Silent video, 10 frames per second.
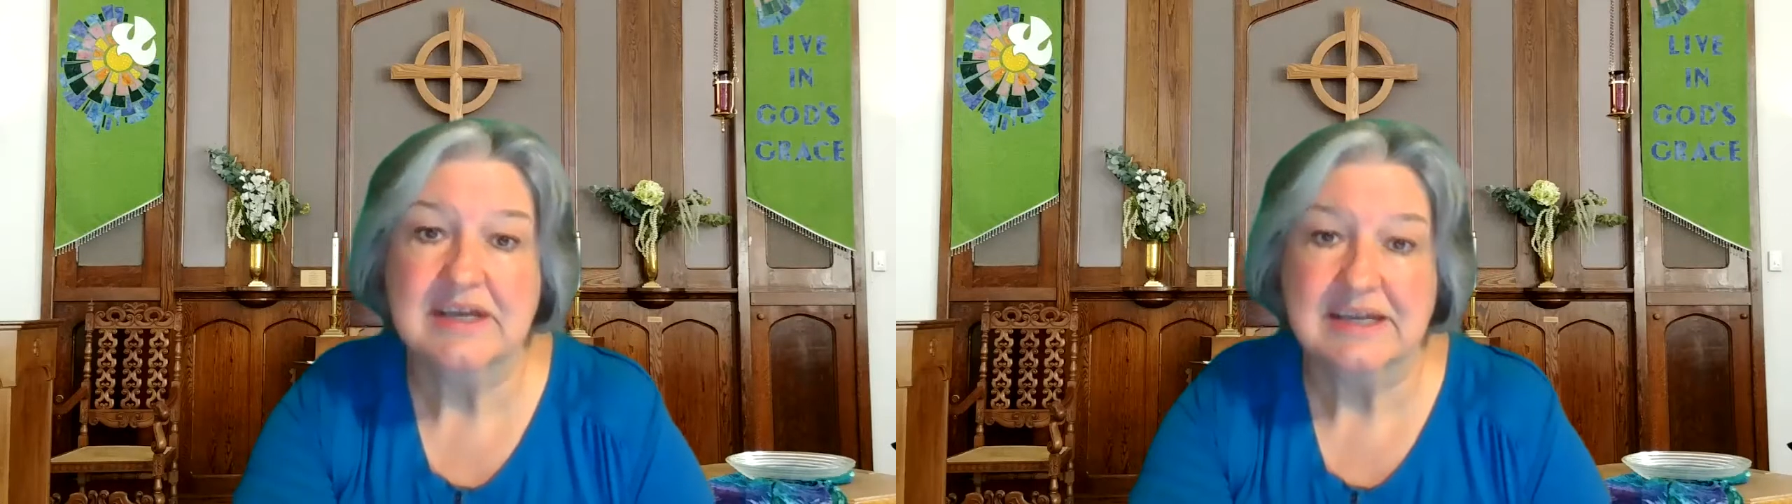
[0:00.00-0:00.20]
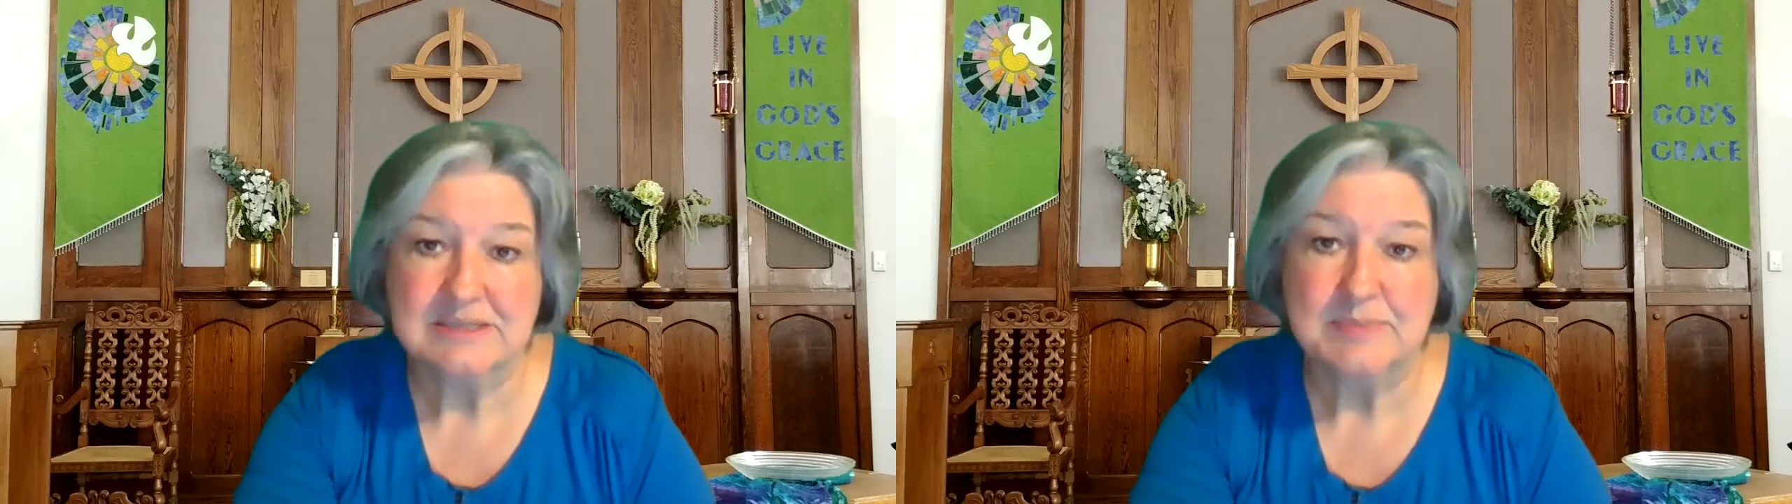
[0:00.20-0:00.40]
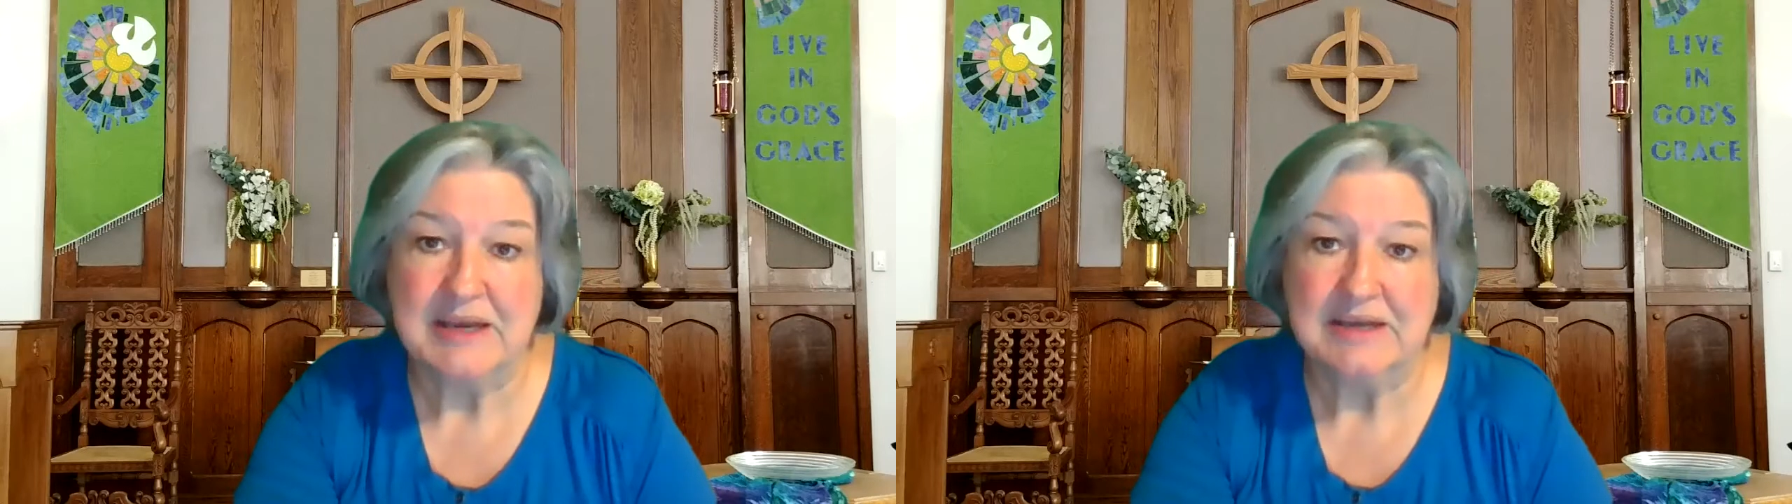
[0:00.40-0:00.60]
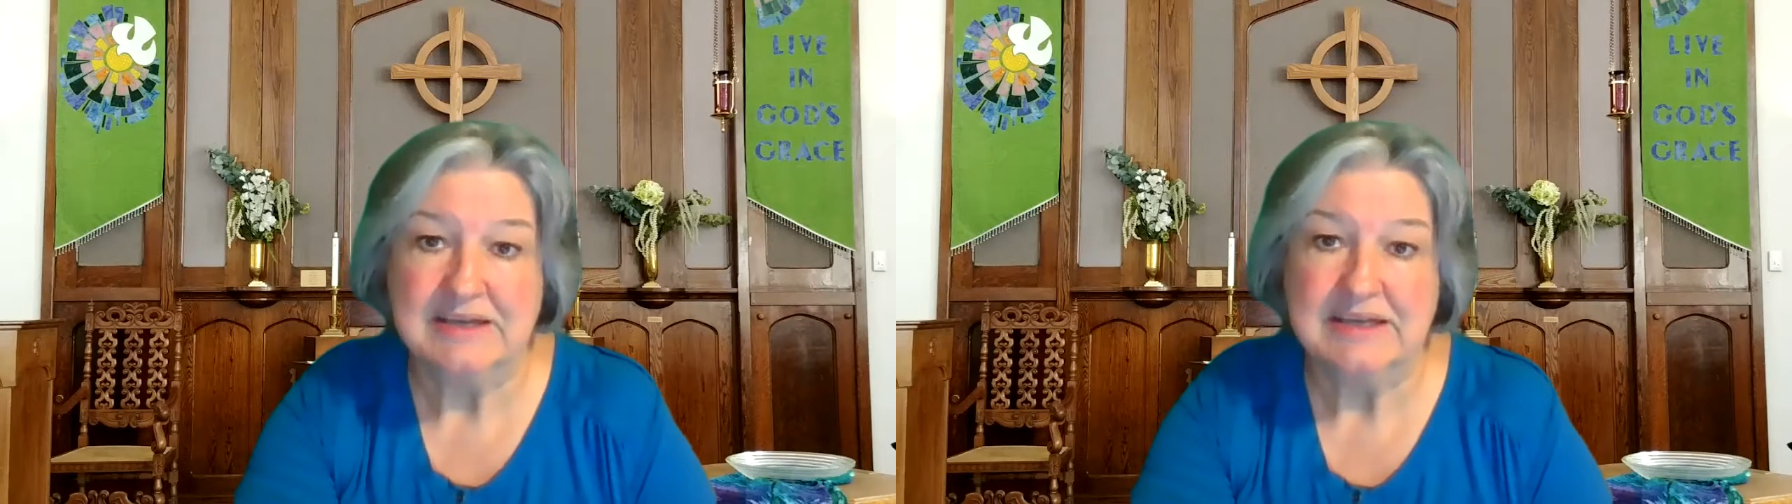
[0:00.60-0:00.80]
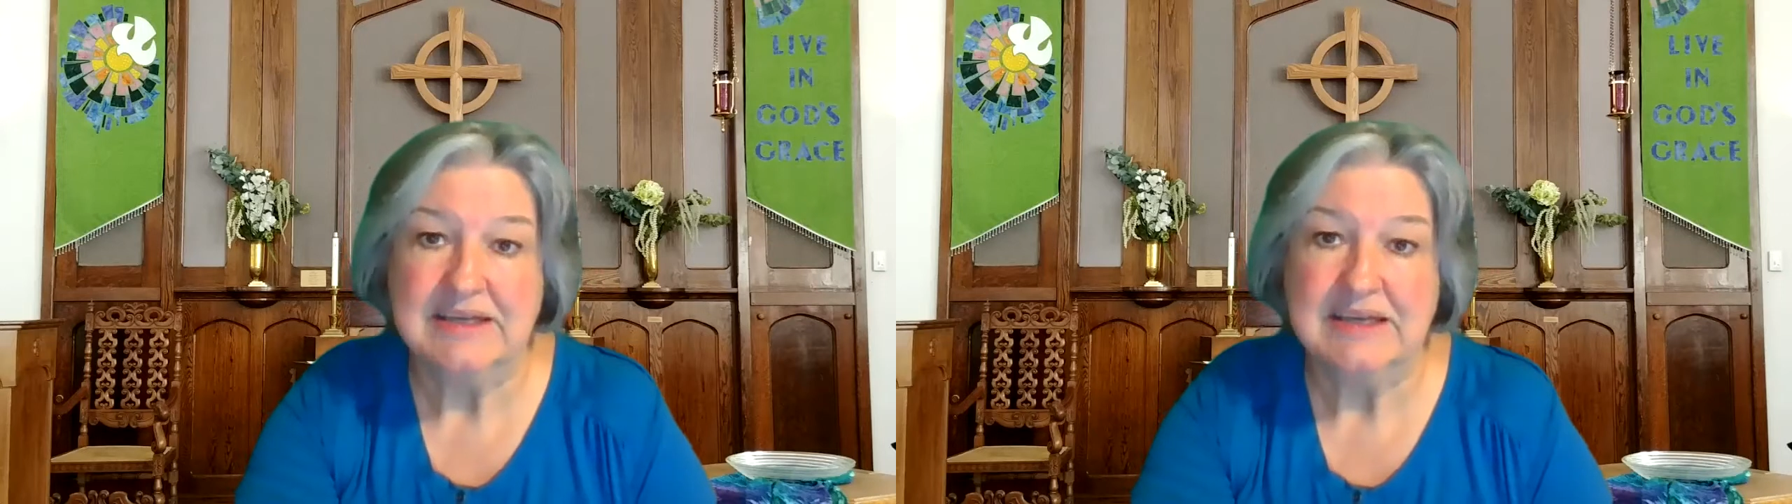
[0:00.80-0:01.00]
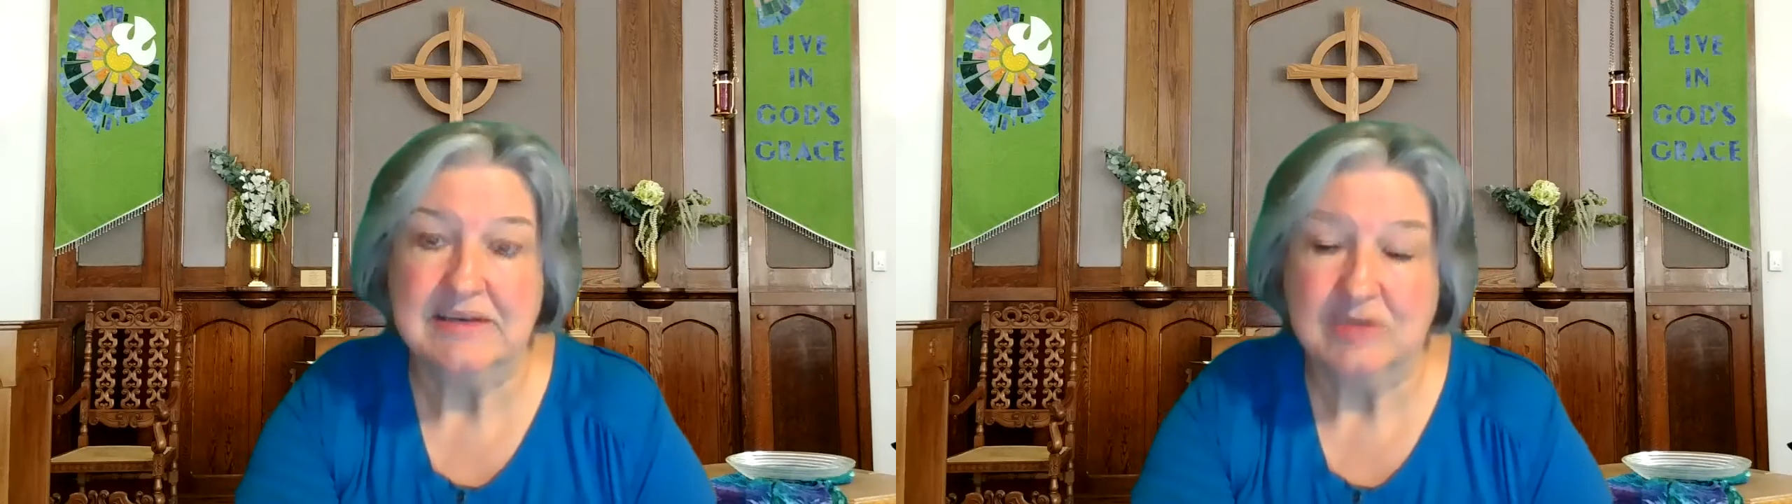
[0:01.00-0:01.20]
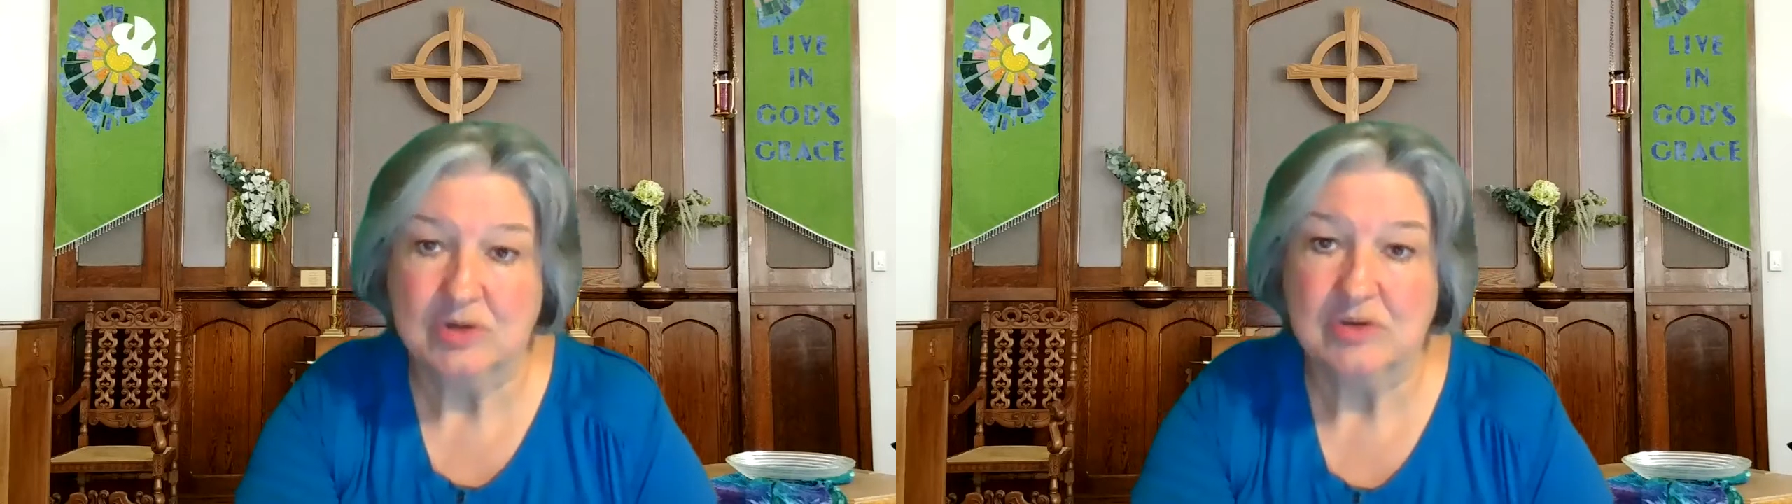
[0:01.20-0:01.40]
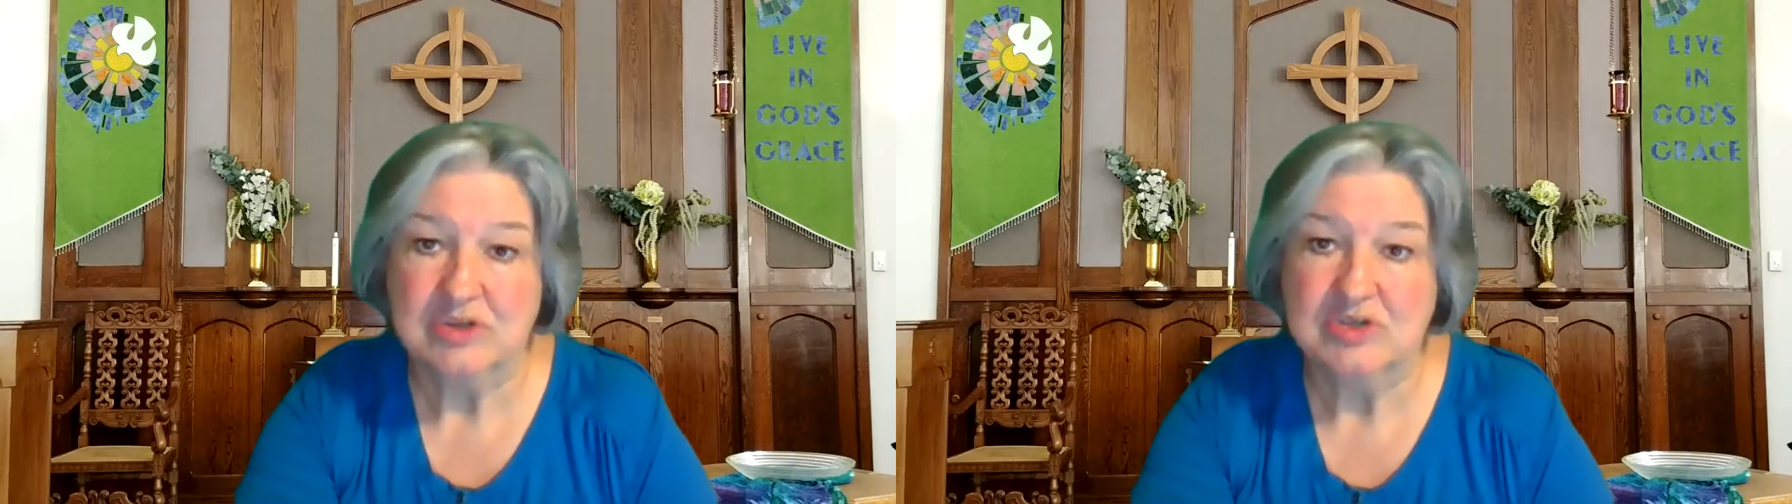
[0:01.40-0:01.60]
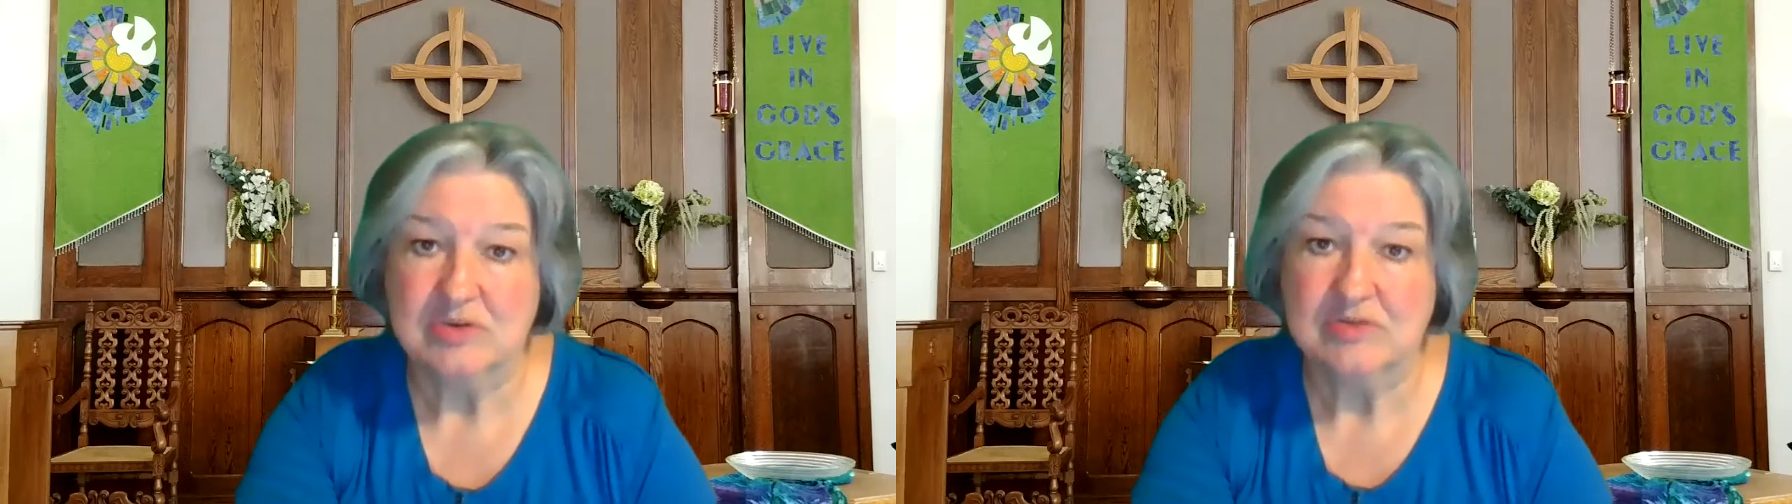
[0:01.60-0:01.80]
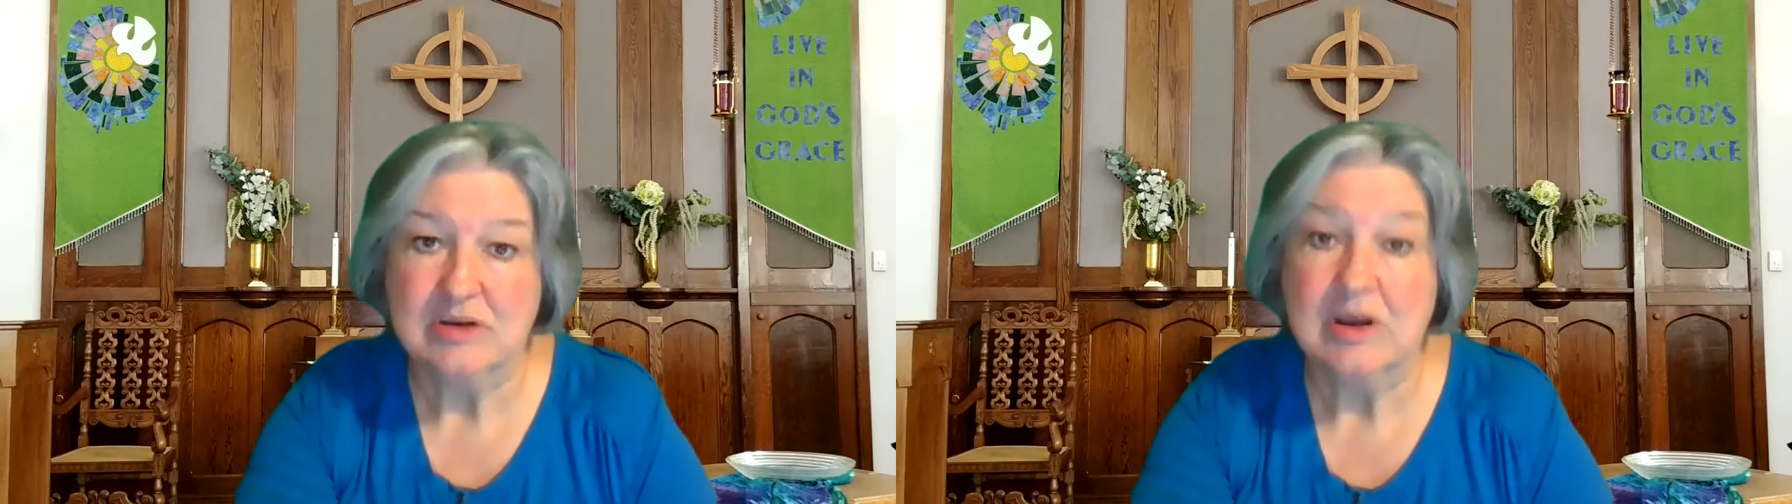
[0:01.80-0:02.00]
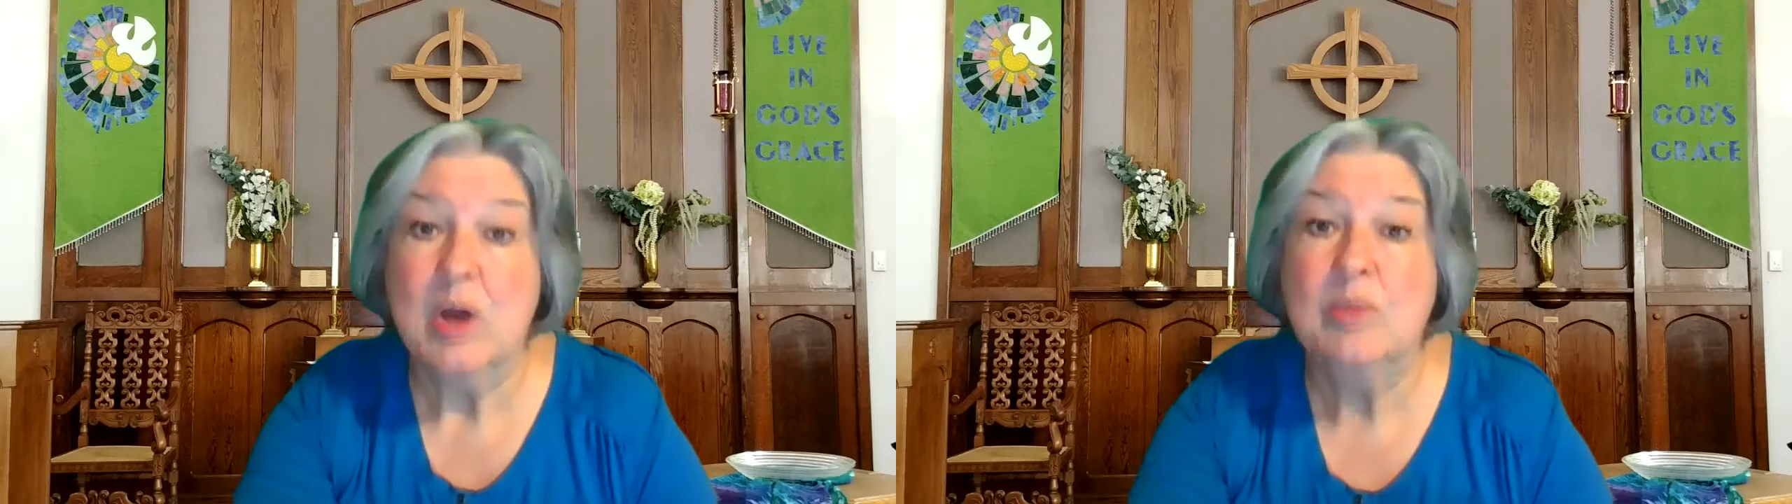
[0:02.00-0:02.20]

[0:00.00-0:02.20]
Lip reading: expected of a good servant.